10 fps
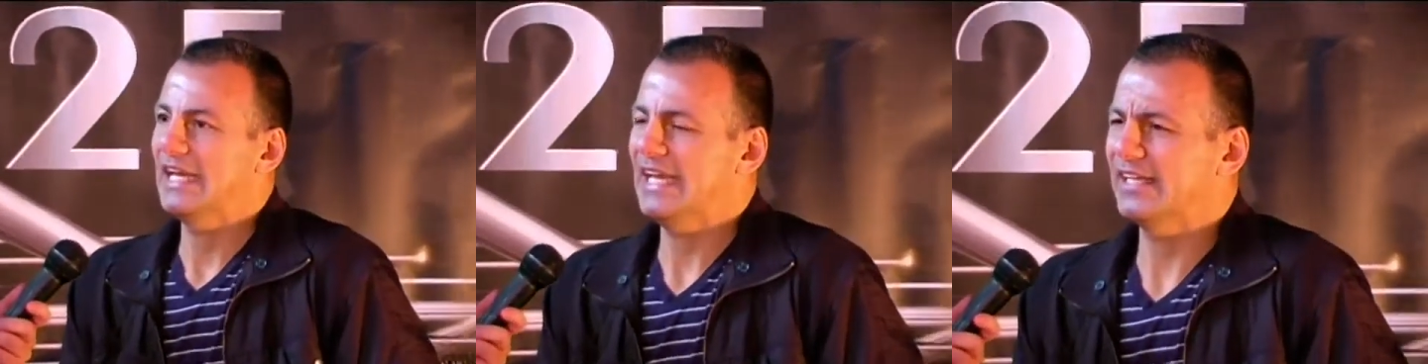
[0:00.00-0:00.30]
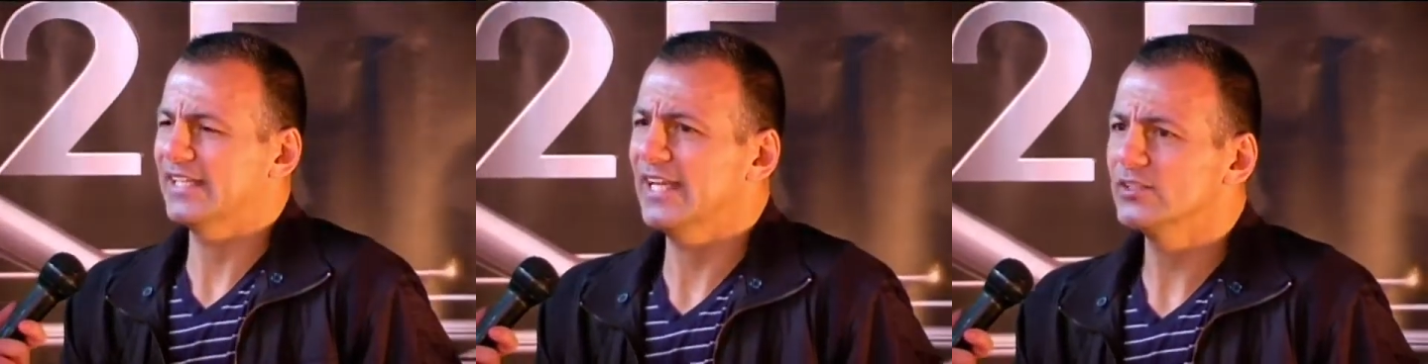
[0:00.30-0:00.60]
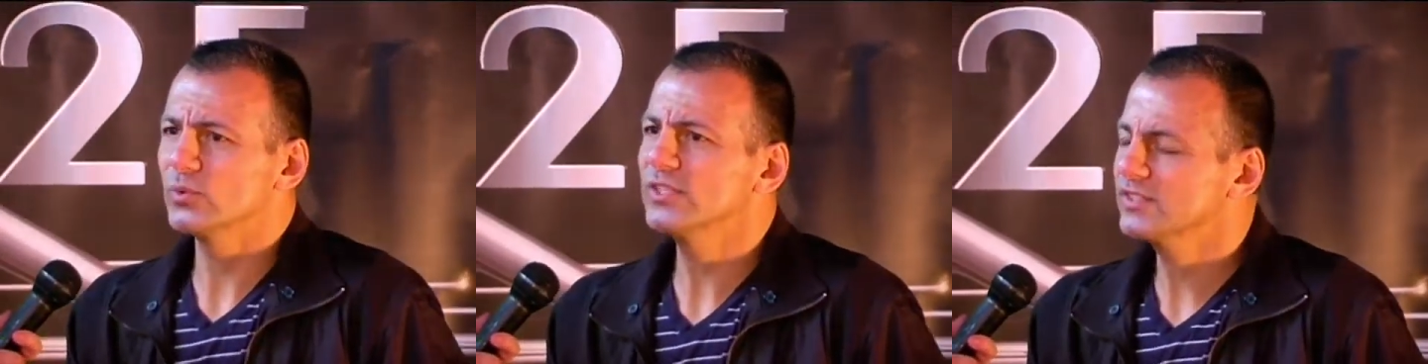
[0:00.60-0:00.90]
And I
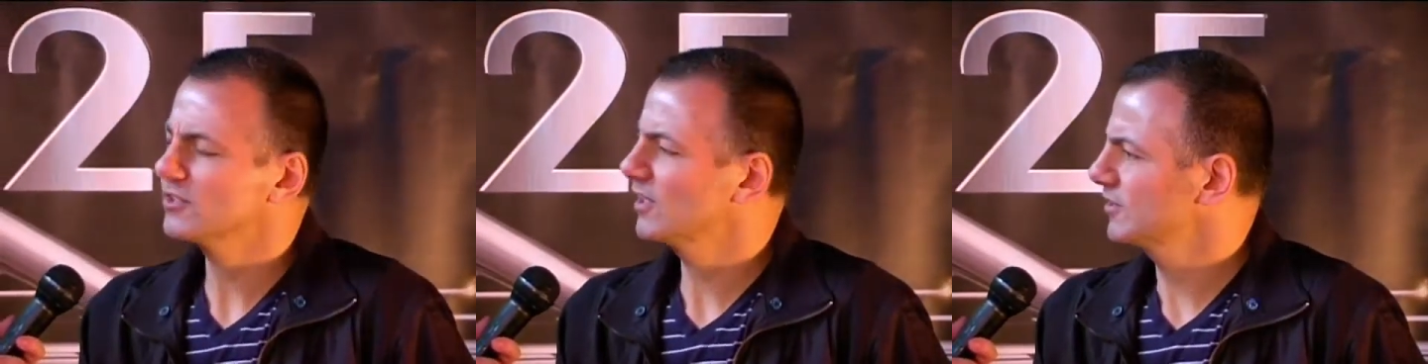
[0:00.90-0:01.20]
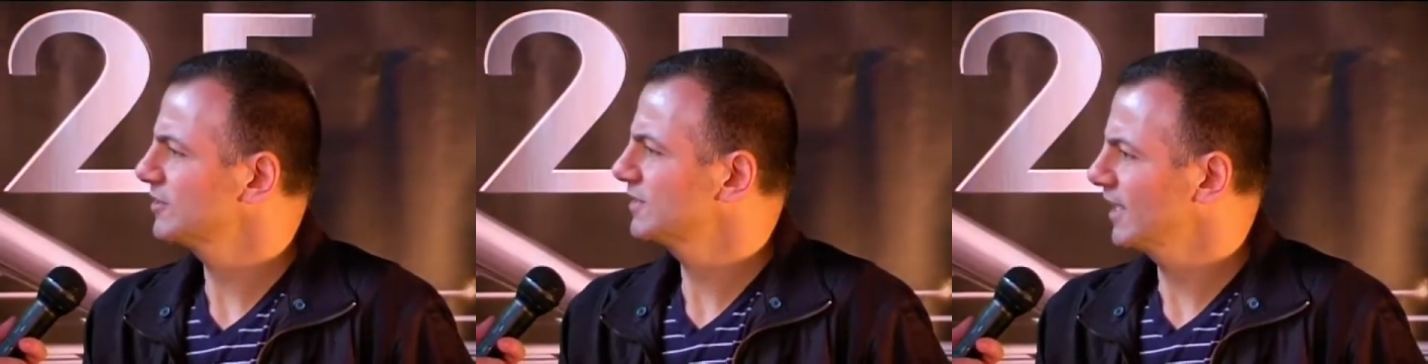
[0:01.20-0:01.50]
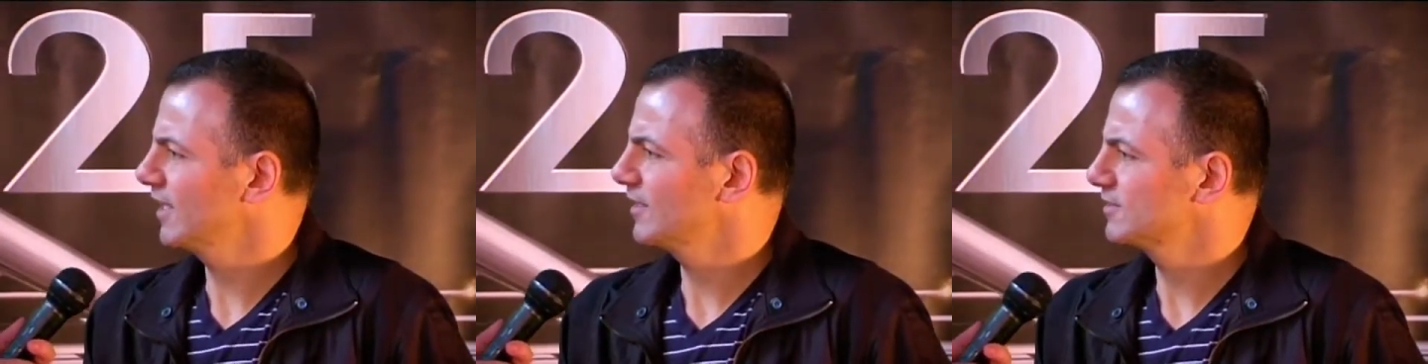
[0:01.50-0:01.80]
had to really start to
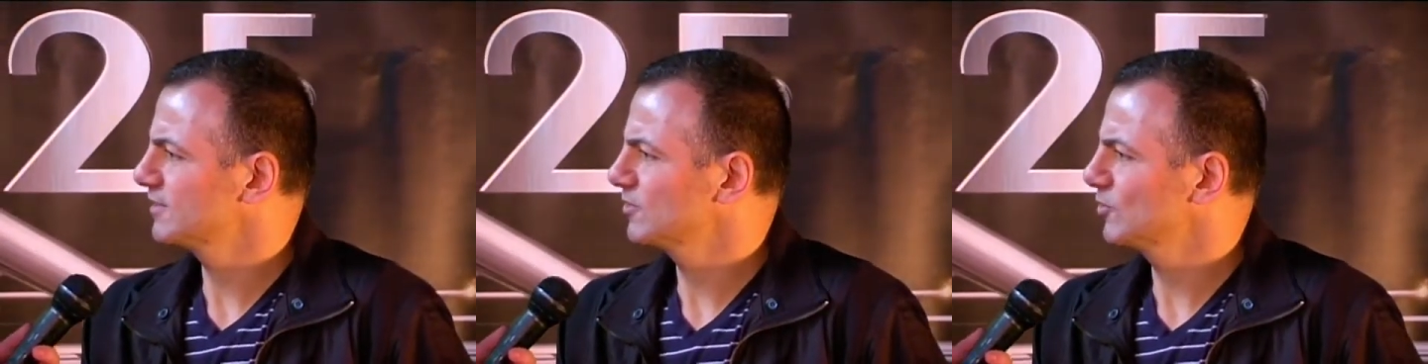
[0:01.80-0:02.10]
understand